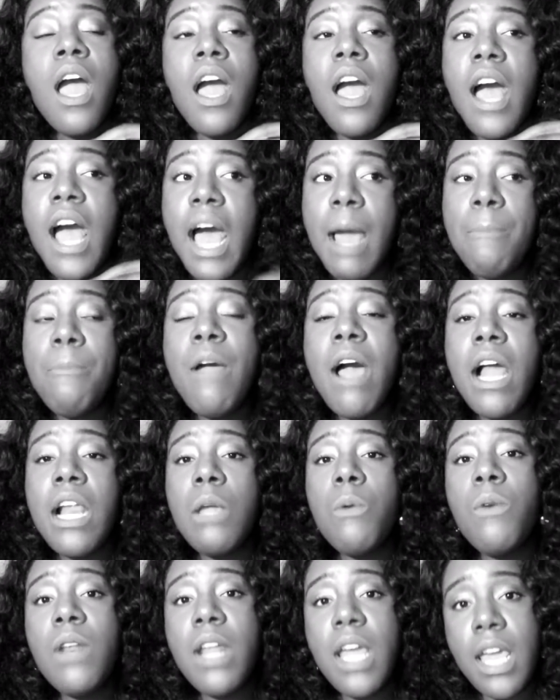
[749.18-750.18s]
I
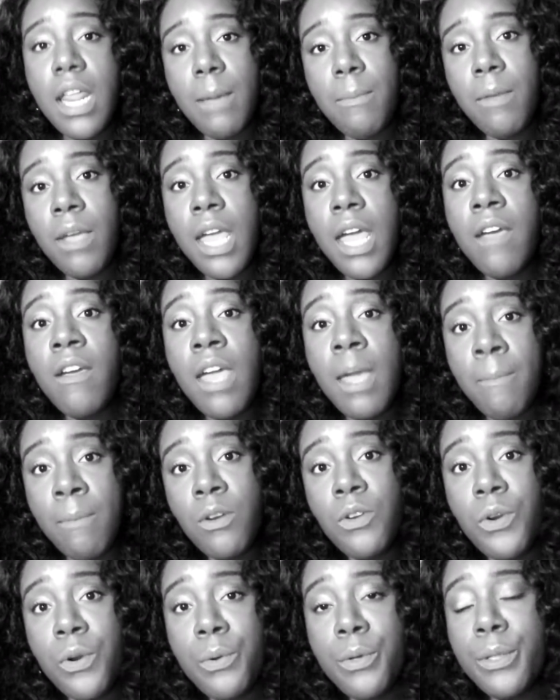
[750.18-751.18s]
probably would have had an
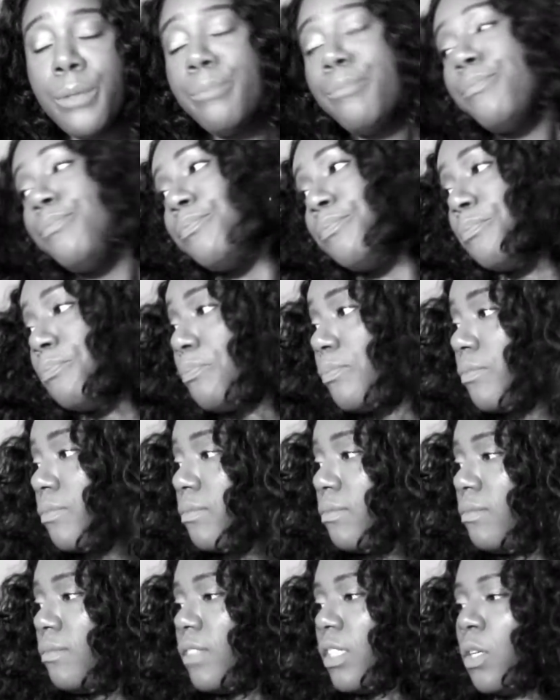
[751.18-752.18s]
epidural.
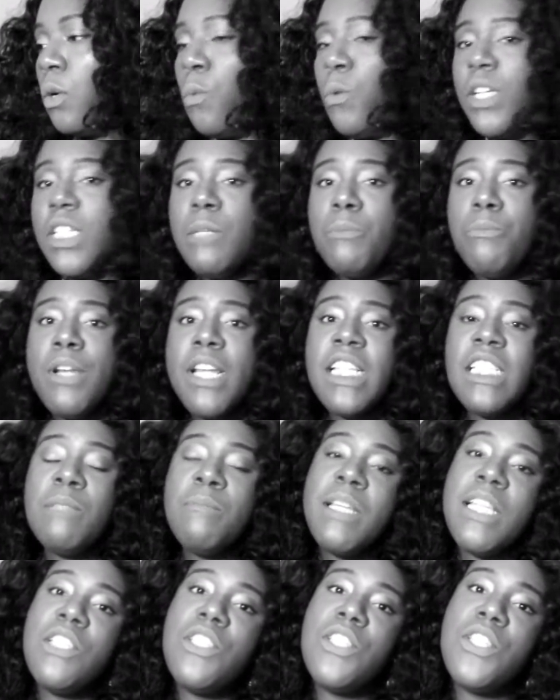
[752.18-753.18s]
Which brings
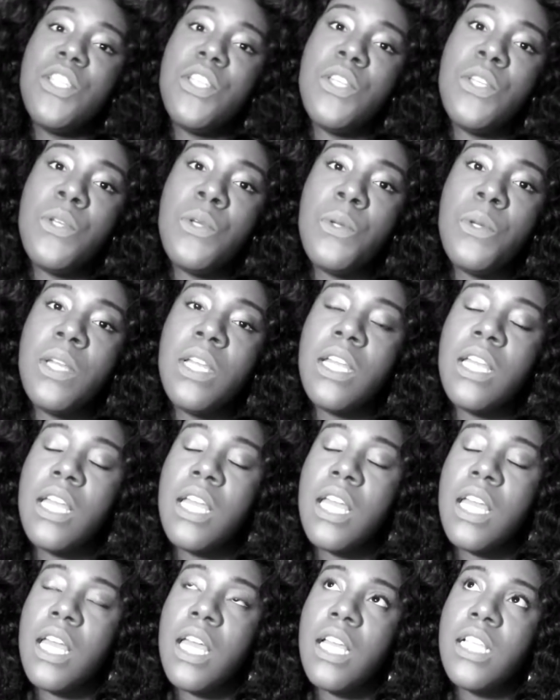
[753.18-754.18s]
me to
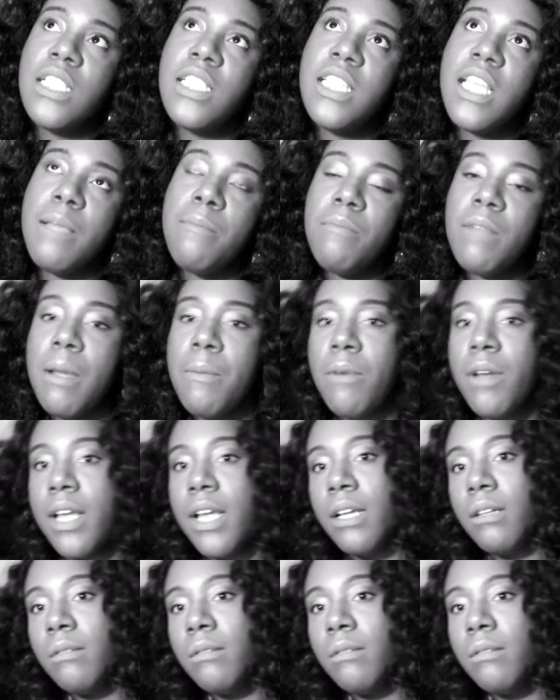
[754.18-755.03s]
tip number 8.